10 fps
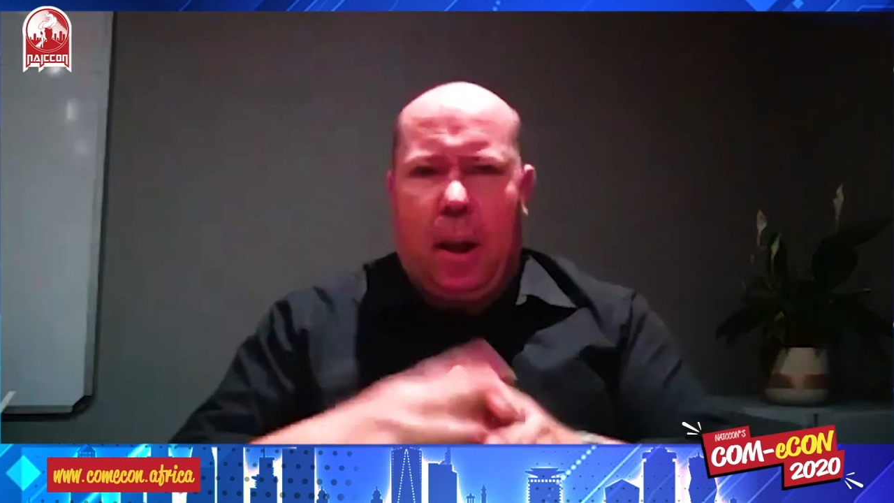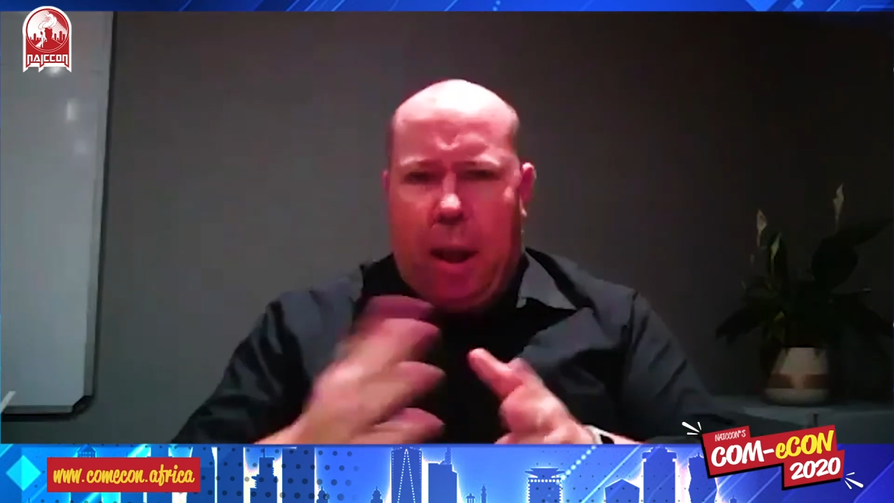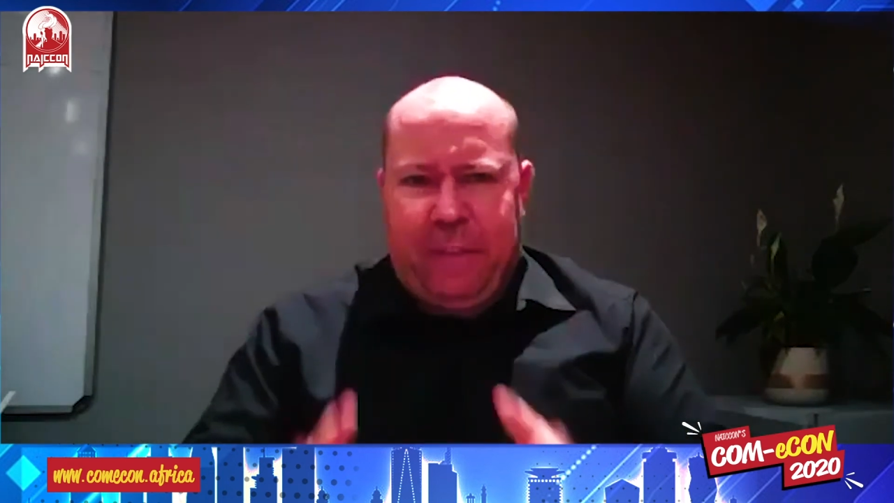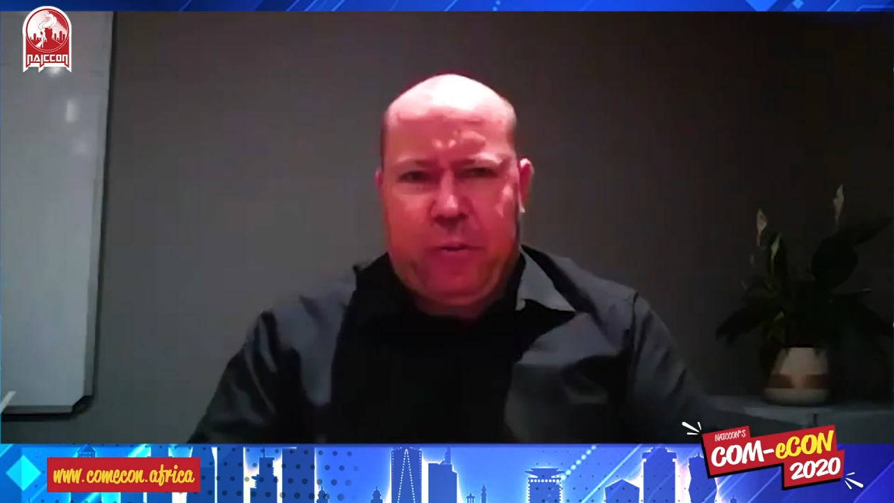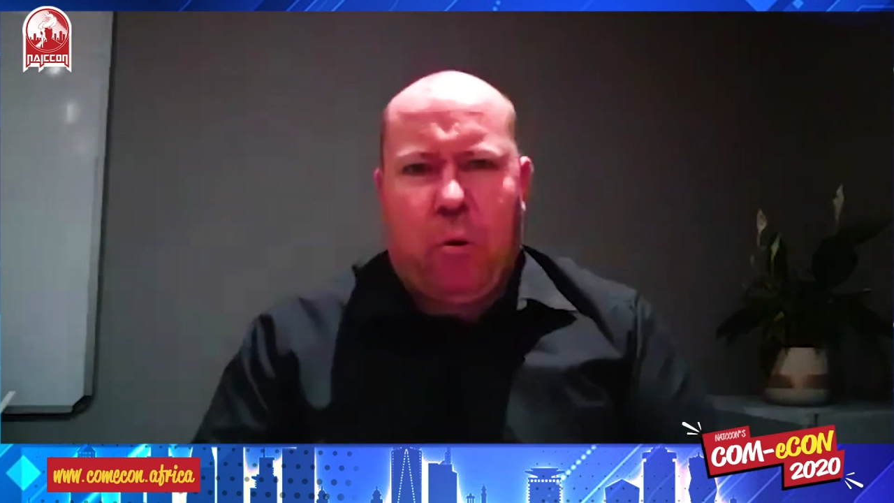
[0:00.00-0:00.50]

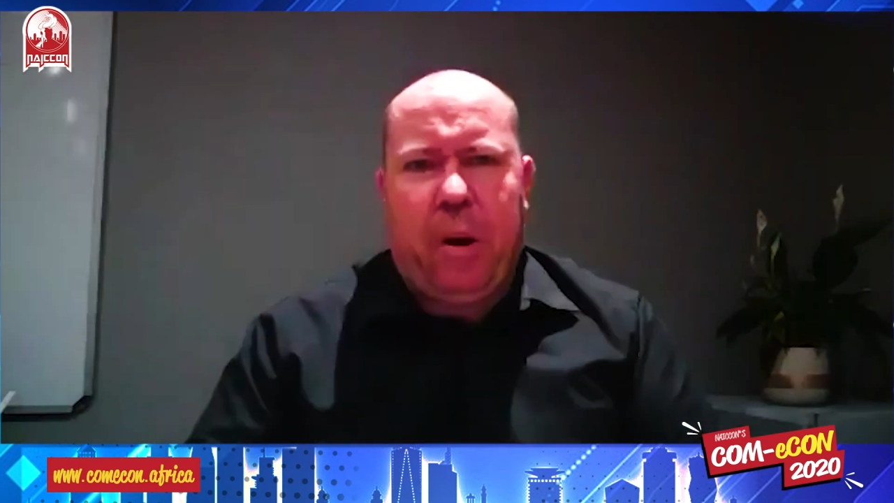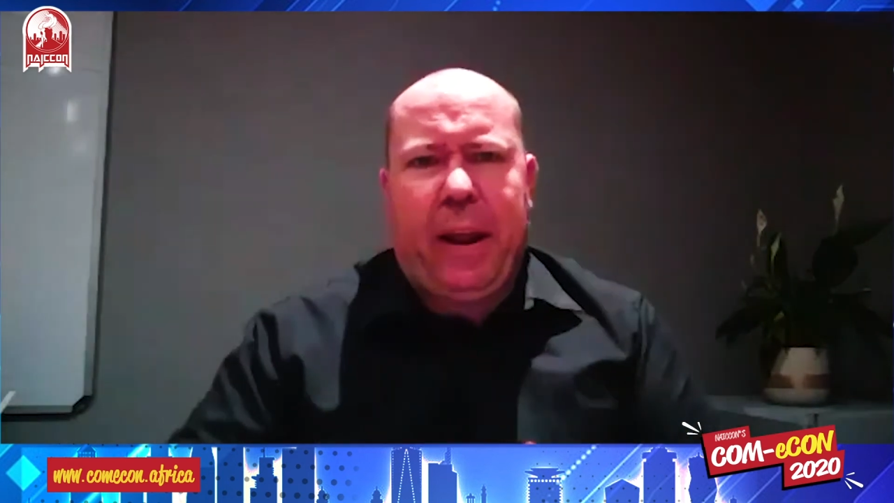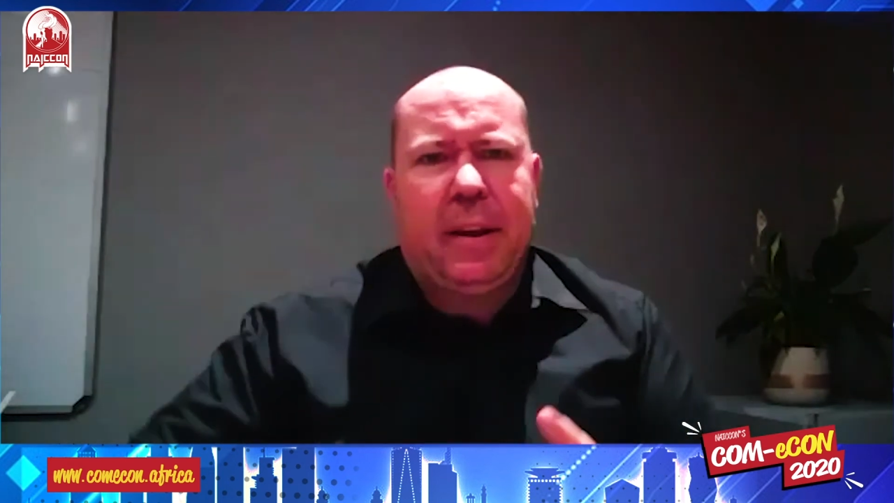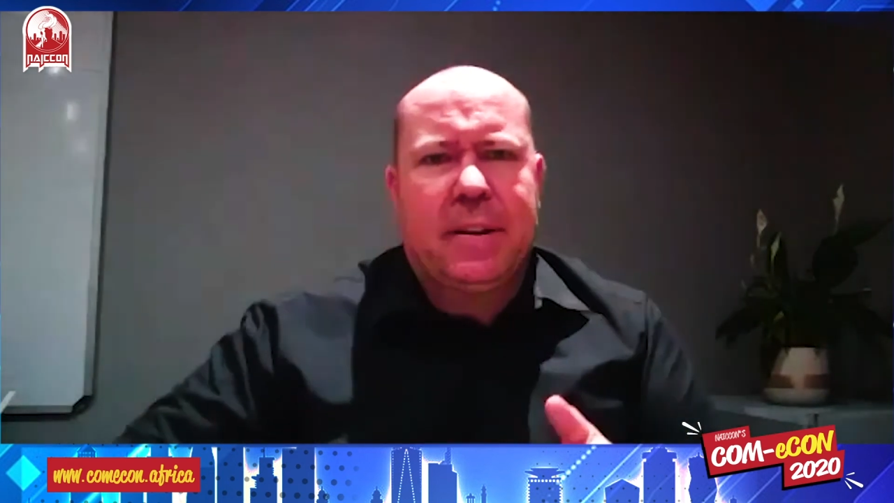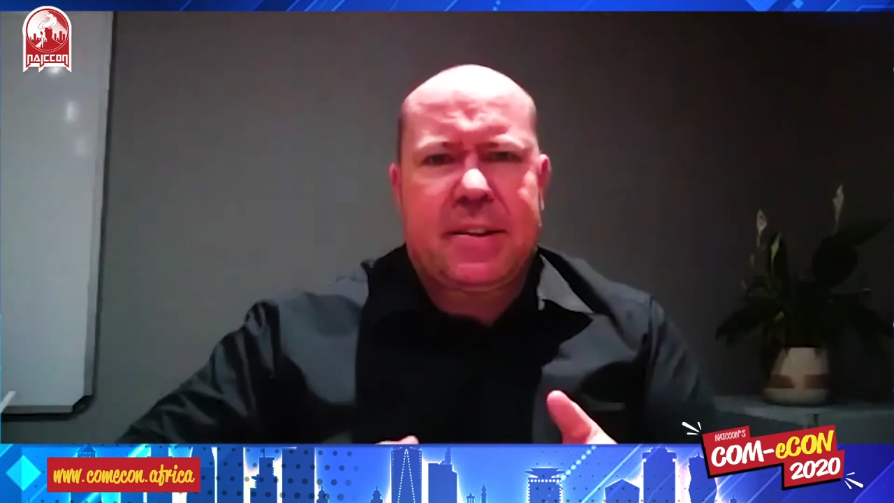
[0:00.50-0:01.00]
life
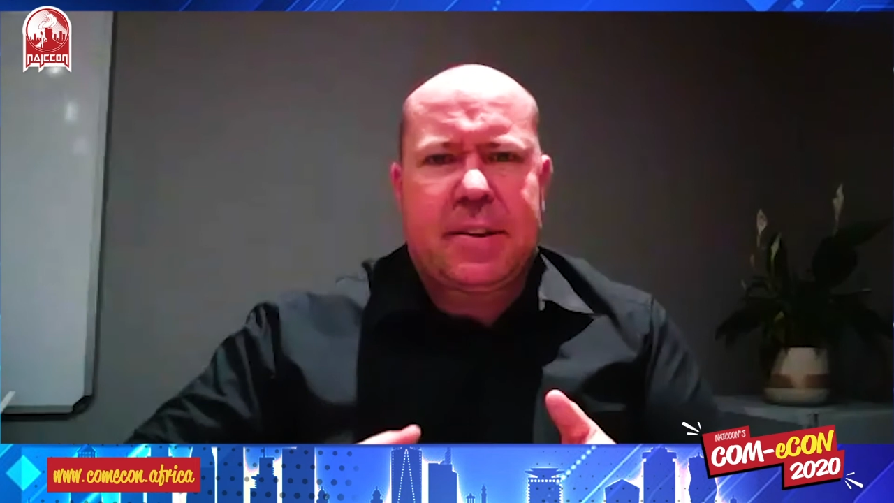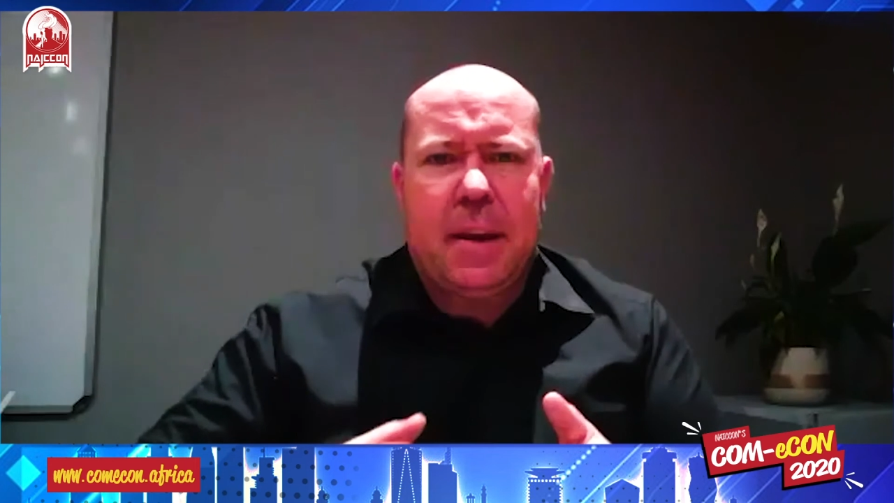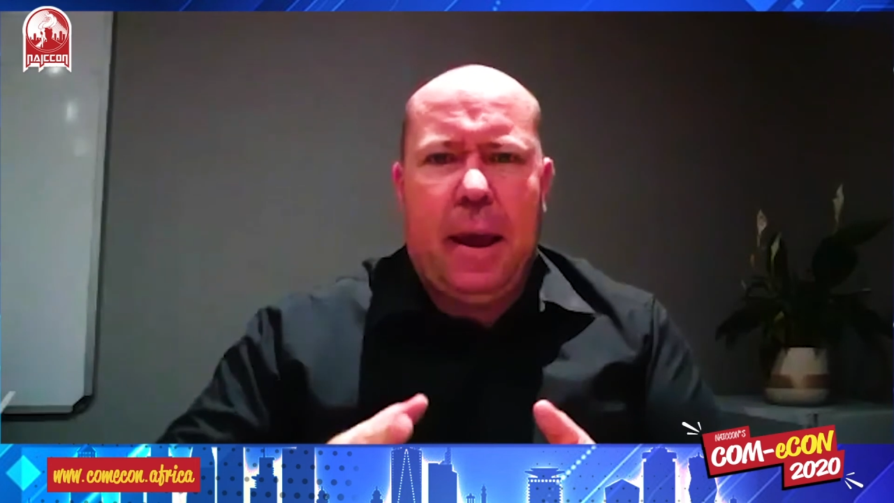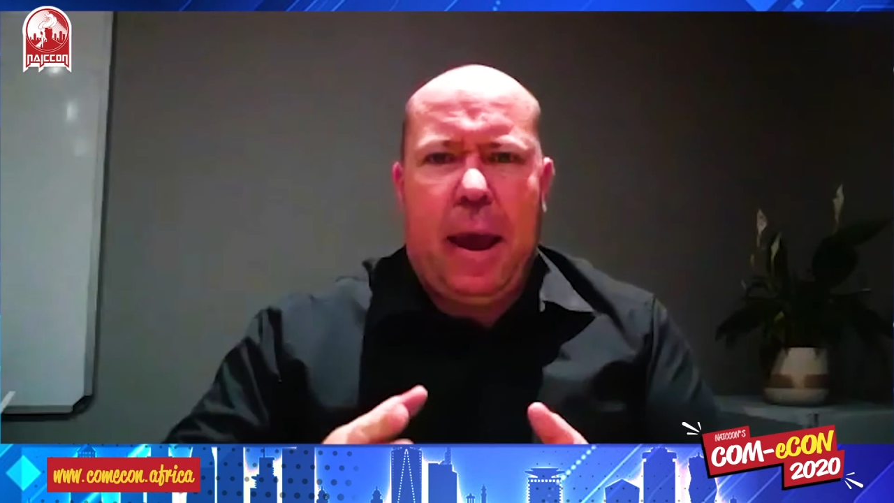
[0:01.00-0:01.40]
drawings.